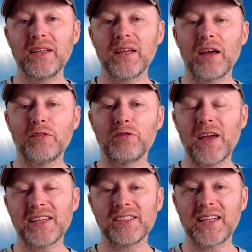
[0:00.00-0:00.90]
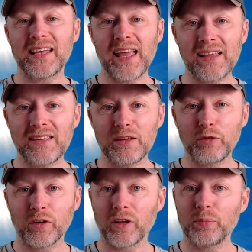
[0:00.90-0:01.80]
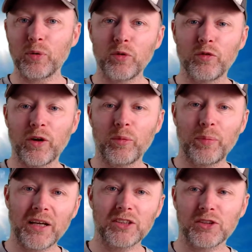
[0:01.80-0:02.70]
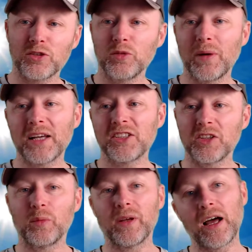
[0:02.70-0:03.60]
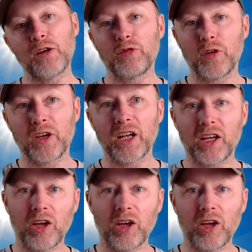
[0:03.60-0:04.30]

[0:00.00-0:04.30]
investigated for their profile pictures no matching up with that fucking account,